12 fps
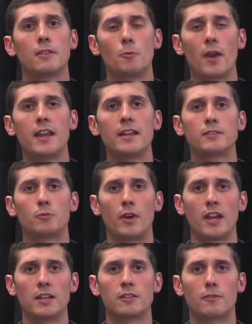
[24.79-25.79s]
the ratings
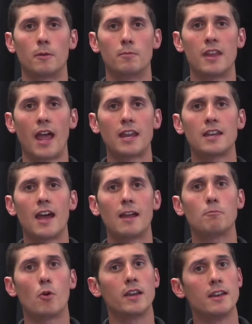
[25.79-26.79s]
range from
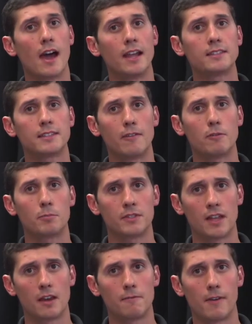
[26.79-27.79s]

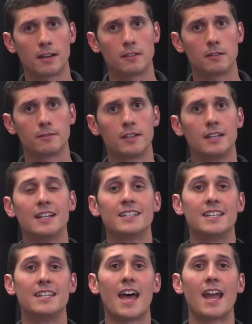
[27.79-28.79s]
99.97% effective
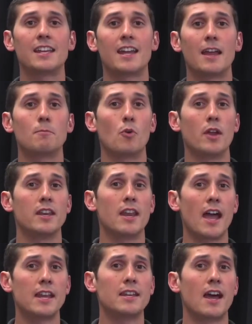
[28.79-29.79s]
to
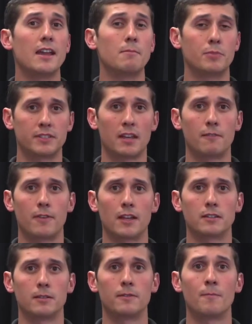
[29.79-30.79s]
99.99%
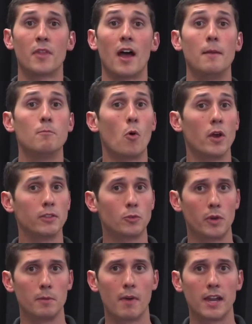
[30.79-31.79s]
effective on 0.3
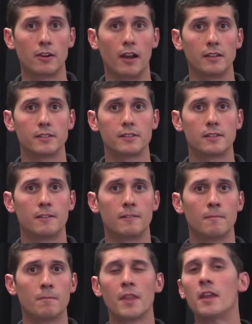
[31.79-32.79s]
microns.
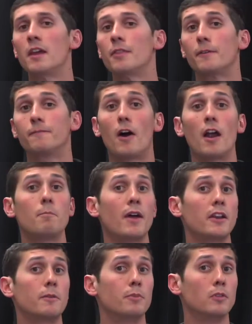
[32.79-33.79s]
They're far
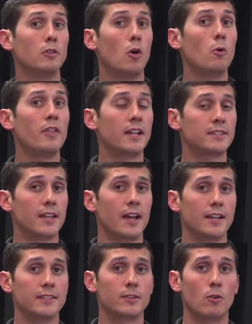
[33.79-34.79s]
better below that
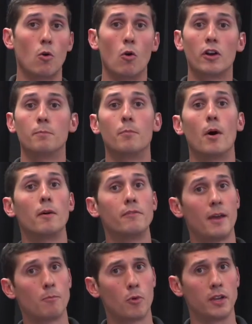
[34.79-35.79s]
size or above
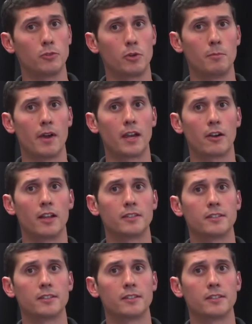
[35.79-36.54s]
that 0.3 micron